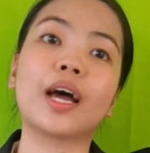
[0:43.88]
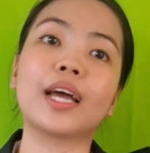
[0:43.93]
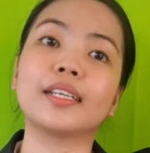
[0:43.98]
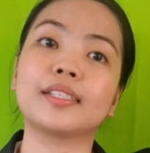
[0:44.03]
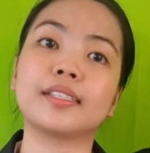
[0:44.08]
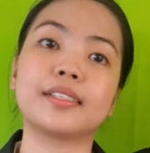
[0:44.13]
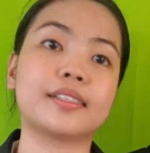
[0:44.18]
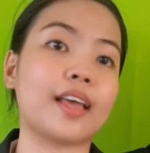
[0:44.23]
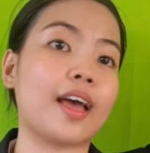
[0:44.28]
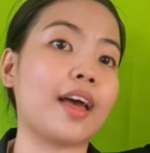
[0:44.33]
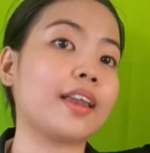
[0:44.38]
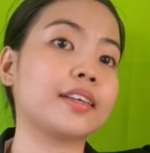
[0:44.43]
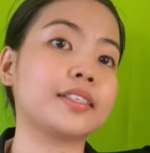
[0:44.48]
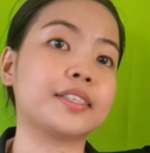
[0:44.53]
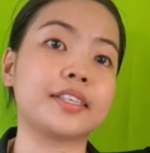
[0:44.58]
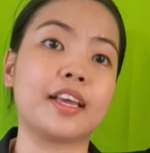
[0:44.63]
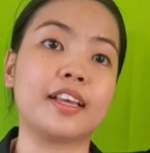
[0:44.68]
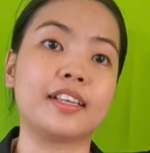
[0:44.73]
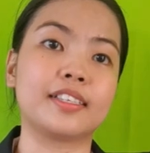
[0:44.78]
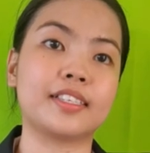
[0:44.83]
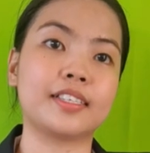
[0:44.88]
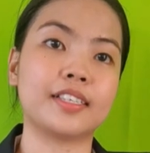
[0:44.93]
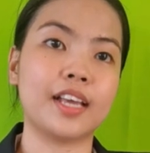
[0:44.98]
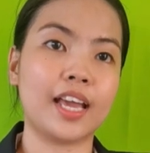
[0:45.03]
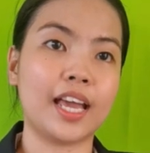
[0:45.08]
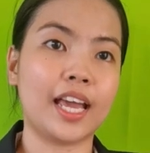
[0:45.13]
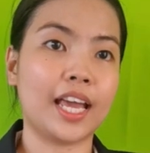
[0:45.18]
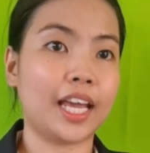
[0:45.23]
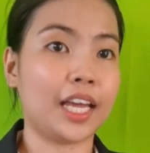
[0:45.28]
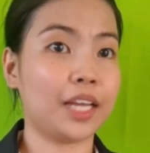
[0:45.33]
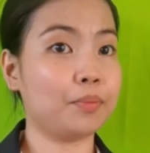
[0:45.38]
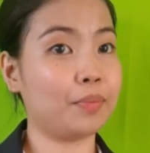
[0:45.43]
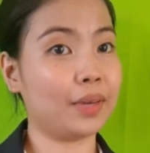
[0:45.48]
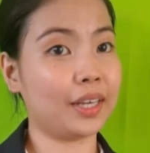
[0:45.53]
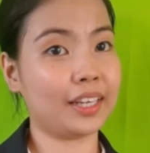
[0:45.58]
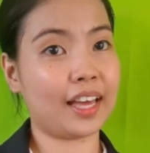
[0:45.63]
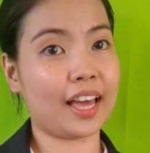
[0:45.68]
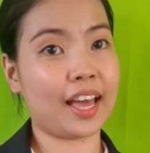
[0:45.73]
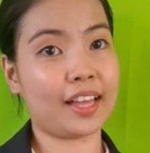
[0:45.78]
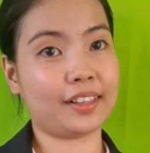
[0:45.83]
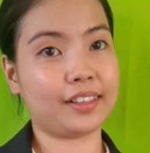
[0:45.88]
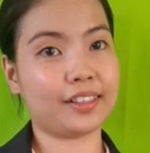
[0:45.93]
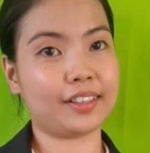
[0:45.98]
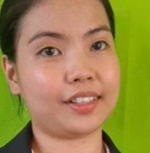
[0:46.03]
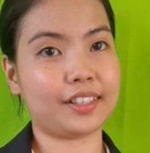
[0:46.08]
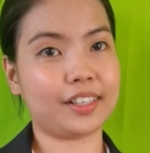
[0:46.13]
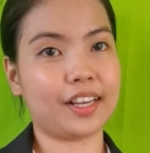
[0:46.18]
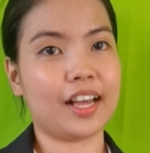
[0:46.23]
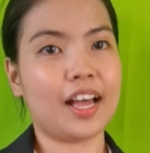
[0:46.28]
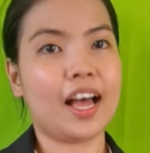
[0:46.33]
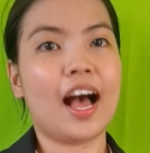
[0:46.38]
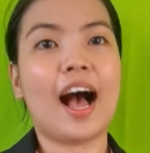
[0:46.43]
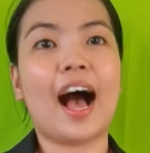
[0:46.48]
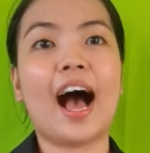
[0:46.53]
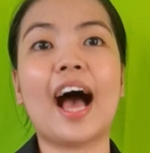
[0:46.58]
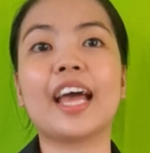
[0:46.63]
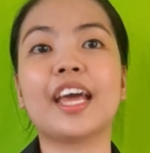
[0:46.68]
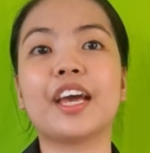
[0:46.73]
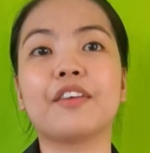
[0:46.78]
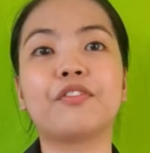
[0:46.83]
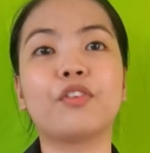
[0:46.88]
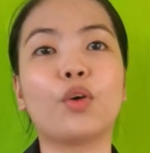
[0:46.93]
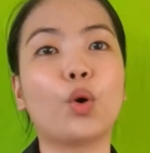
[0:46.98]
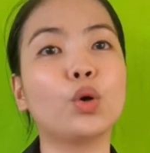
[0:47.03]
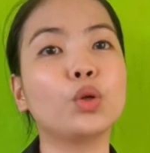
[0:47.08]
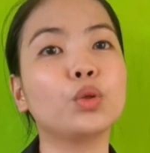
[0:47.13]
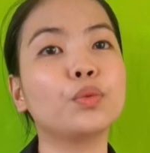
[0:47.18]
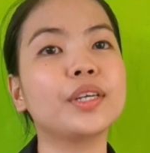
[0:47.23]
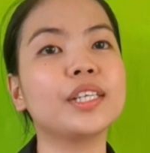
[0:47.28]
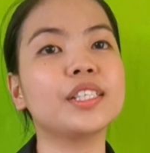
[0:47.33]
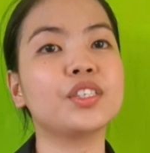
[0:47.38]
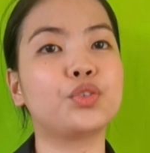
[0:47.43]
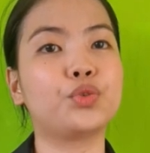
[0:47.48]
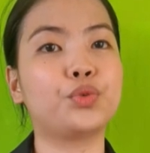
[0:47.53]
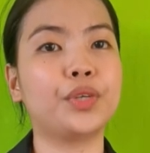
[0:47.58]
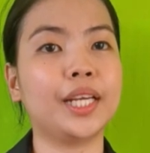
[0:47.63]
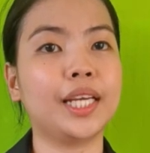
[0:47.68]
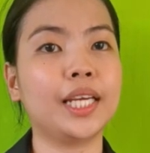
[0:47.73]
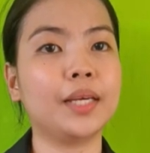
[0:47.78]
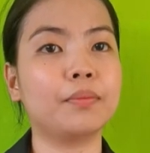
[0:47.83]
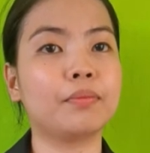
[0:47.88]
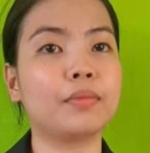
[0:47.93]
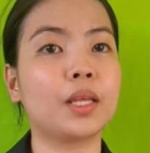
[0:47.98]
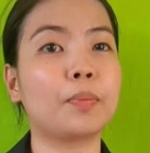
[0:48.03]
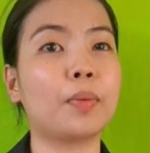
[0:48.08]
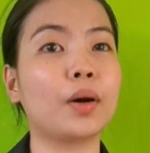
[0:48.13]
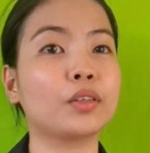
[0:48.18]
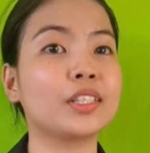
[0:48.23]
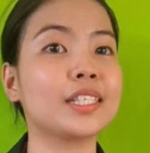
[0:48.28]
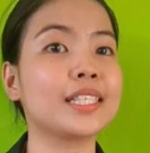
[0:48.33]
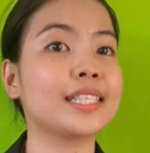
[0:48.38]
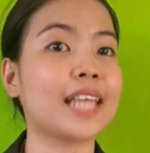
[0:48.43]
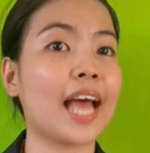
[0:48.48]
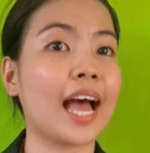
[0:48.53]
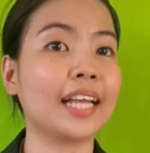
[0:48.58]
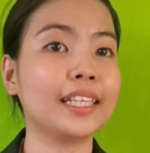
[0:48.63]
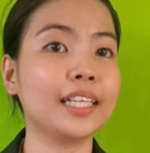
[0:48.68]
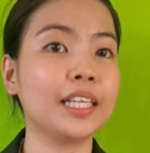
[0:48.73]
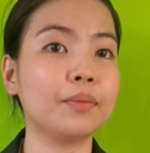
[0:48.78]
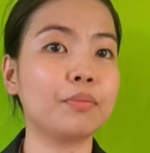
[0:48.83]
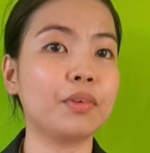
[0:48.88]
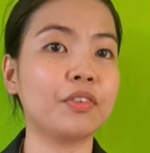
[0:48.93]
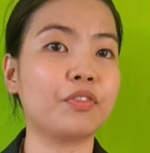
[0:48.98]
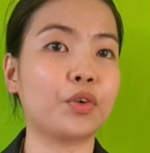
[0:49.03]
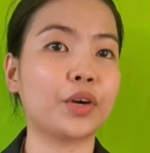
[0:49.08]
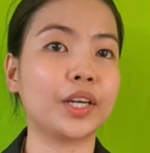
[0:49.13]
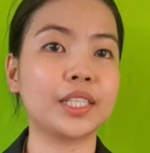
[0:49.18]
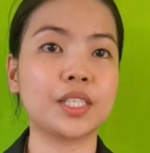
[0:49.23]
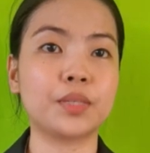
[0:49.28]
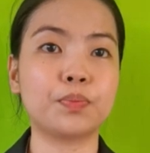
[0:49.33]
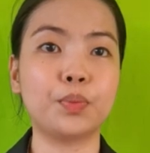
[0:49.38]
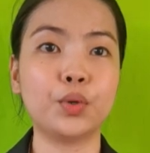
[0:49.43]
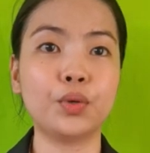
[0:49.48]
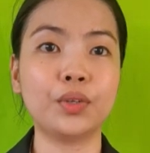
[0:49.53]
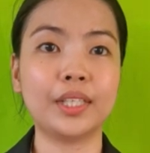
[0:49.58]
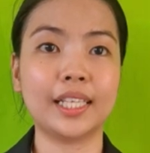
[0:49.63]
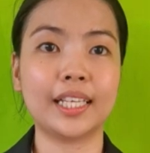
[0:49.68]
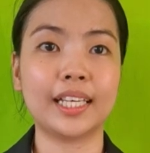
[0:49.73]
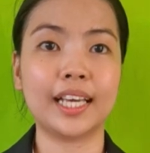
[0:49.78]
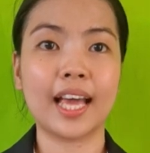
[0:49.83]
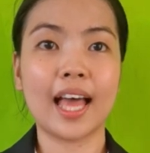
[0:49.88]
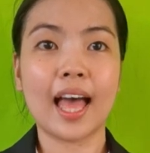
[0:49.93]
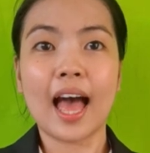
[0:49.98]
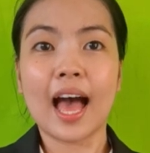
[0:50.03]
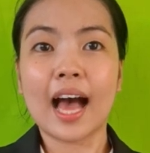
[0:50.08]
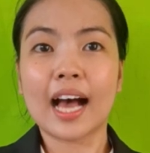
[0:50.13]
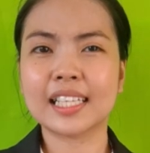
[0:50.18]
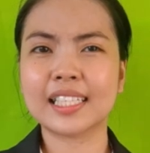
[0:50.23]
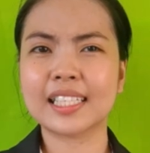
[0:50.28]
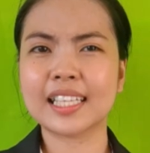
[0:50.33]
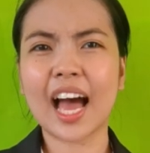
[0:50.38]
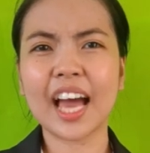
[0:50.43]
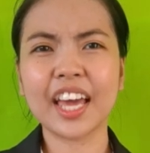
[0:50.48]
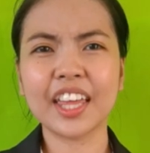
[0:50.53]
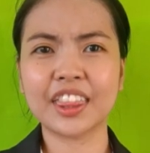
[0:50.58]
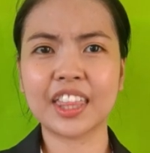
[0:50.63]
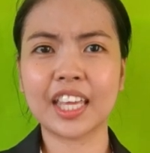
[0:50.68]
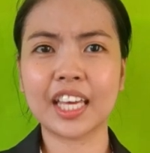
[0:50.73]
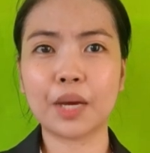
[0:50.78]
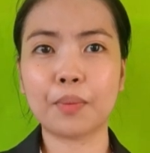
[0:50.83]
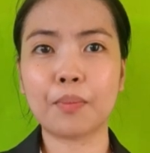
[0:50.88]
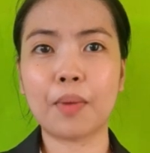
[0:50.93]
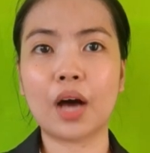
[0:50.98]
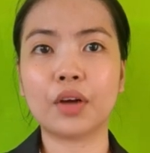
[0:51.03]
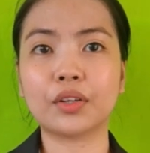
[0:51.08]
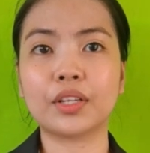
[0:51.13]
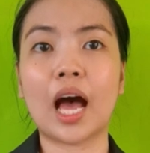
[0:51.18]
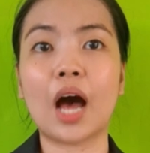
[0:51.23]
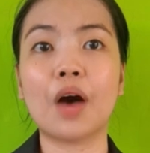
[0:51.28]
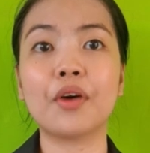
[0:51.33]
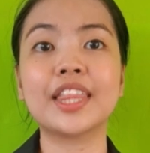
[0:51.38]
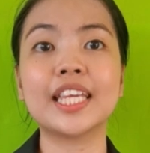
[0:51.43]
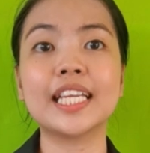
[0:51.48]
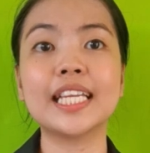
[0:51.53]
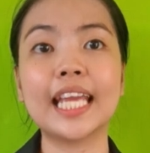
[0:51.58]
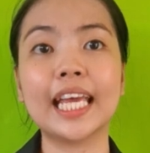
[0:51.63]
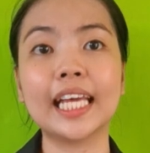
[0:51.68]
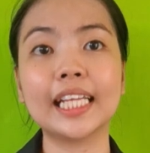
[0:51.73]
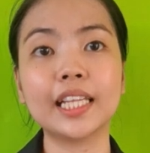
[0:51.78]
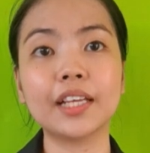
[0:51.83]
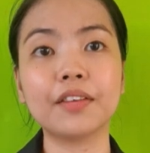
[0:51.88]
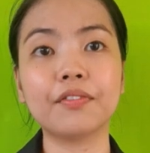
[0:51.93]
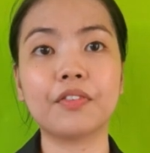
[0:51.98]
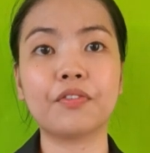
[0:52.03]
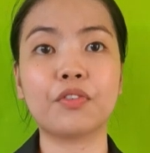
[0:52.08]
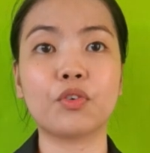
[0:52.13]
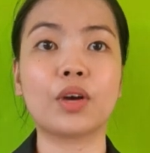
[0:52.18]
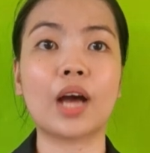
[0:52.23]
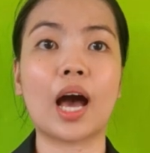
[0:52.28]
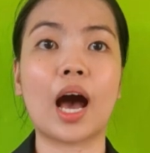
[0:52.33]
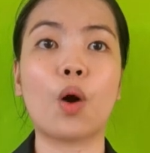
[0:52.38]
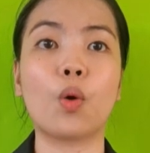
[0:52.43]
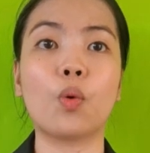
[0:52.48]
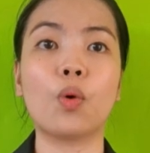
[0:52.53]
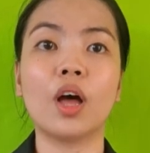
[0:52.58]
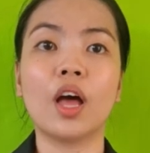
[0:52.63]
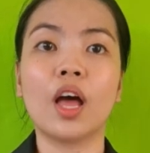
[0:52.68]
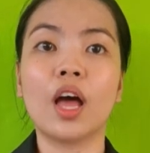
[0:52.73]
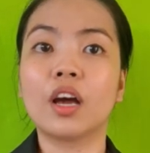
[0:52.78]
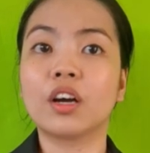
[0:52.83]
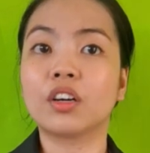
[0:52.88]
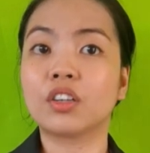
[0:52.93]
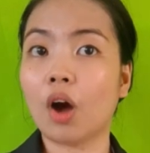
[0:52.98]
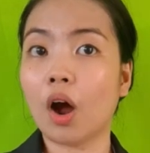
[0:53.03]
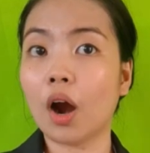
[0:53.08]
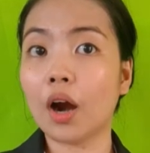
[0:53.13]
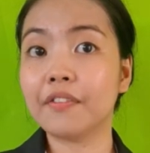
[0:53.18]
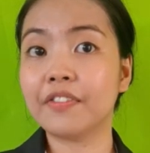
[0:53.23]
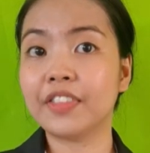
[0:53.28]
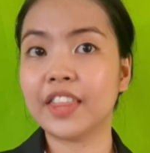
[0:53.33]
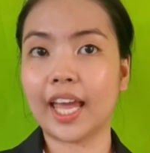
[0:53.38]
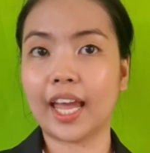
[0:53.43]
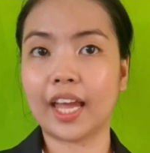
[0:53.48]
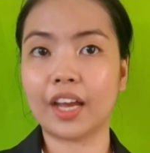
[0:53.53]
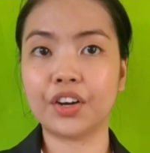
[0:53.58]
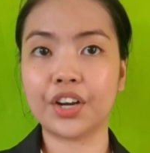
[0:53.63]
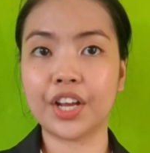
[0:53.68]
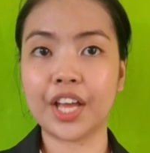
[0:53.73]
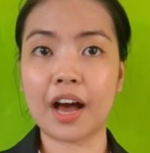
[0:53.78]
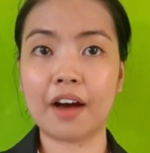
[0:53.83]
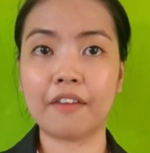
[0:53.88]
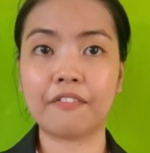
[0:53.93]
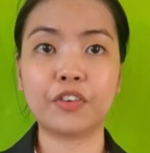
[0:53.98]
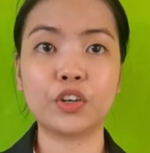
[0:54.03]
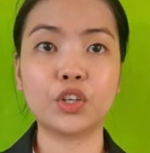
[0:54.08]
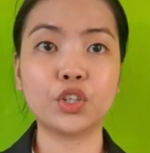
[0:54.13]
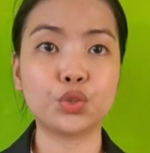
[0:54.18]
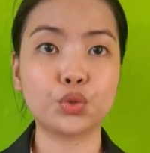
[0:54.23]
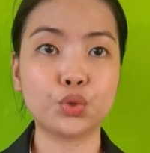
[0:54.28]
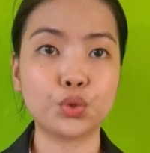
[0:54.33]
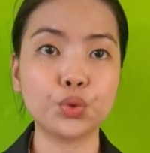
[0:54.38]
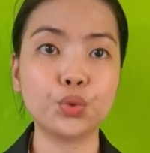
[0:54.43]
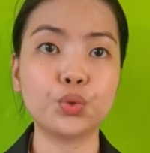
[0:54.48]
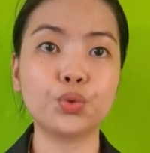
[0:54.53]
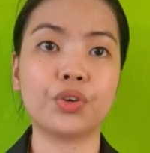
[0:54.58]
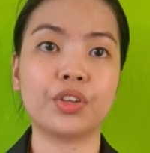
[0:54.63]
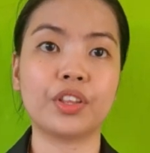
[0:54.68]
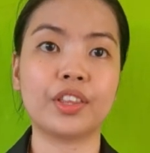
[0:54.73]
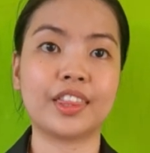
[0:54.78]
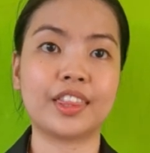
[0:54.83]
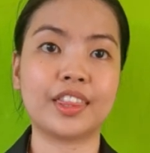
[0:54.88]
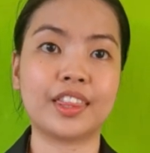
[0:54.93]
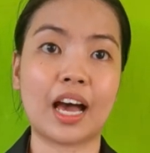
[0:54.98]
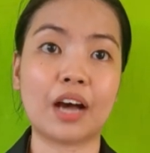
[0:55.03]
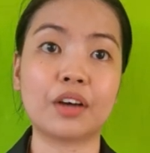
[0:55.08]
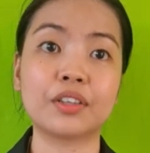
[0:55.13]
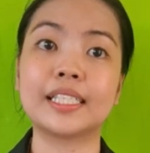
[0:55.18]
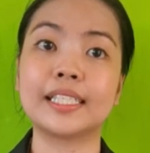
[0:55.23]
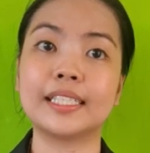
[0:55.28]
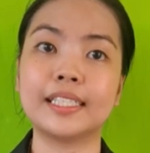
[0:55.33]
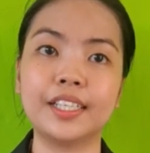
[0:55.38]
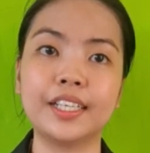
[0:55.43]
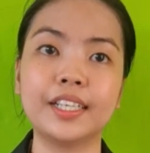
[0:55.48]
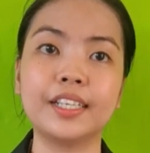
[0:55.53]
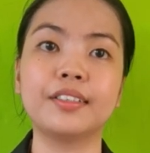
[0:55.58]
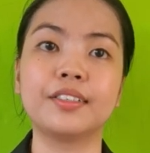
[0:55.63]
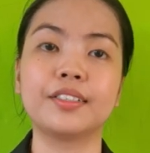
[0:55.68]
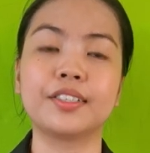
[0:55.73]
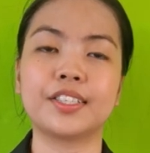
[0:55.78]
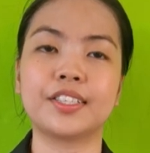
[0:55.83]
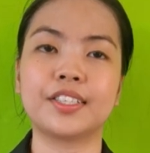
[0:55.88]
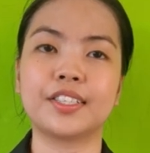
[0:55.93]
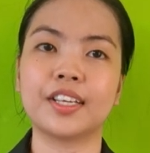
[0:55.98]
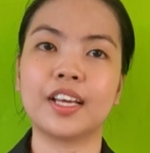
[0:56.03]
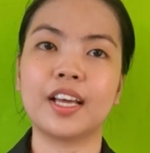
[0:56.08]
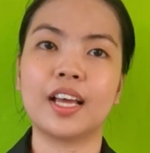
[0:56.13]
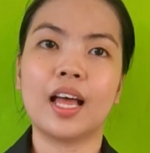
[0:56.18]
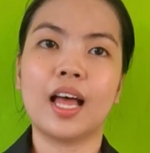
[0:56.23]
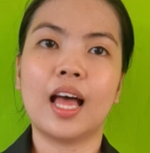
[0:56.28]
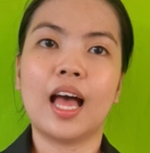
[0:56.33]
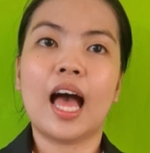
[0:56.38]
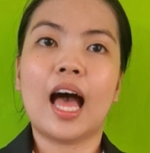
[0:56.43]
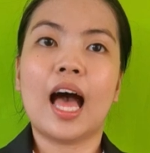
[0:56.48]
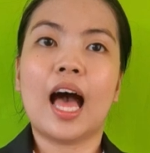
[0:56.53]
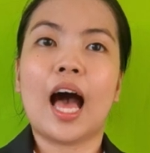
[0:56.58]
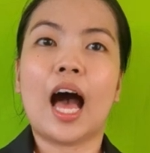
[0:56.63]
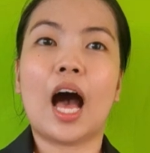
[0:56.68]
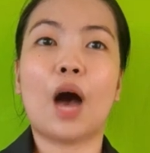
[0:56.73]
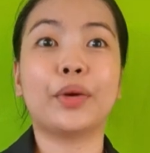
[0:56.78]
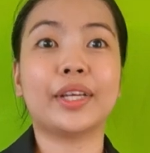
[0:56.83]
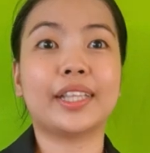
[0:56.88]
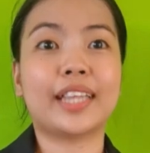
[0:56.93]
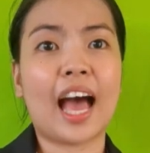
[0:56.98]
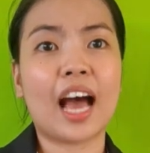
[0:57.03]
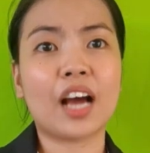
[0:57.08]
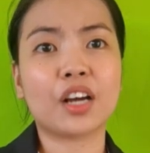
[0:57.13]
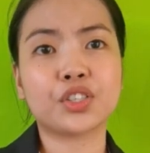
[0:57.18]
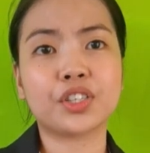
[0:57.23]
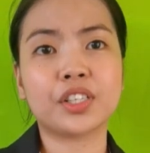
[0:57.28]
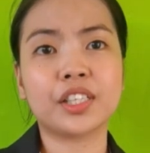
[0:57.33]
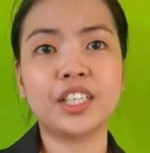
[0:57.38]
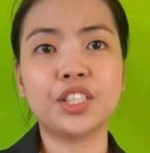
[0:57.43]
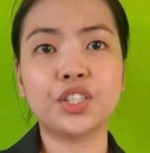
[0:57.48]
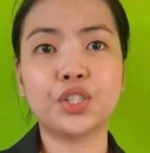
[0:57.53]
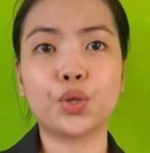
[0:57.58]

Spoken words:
Rice Terraces in Benguet. I have always dreamed about standing before its beauty as I think about how the native Ifugao carved the area for 2,000 years. How it actually